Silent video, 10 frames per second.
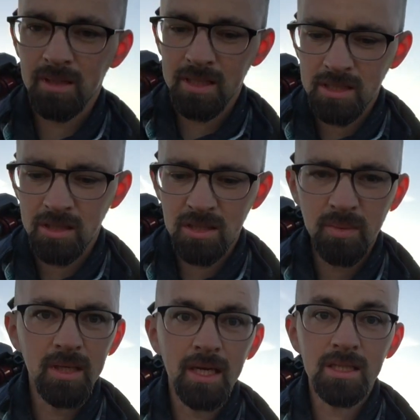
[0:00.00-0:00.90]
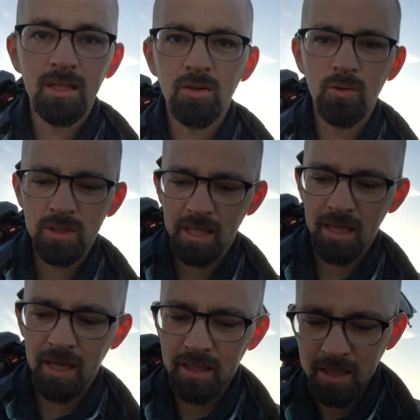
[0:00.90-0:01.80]
that sun to be nice and low to get
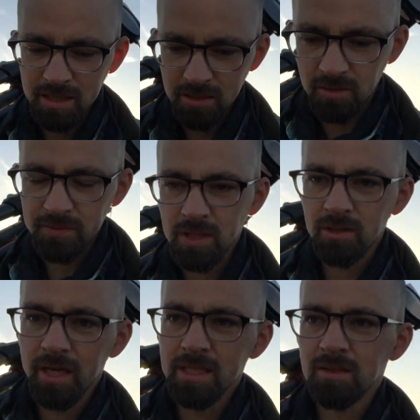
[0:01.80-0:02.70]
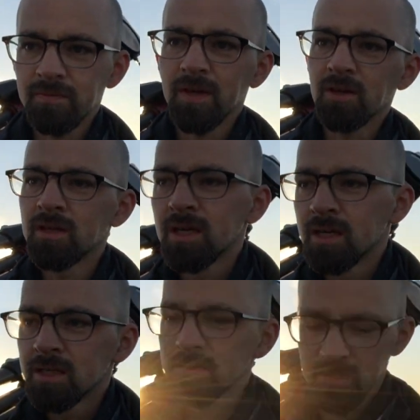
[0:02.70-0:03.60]
that nice sort of sunrisey feel.
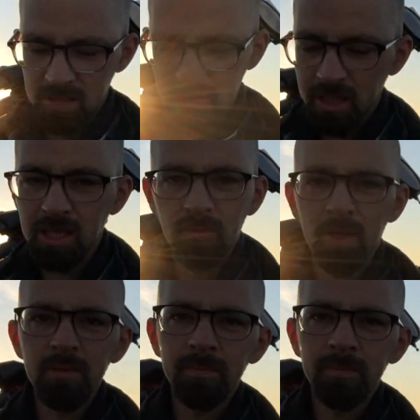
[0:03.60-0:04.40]
So it's a tricky one.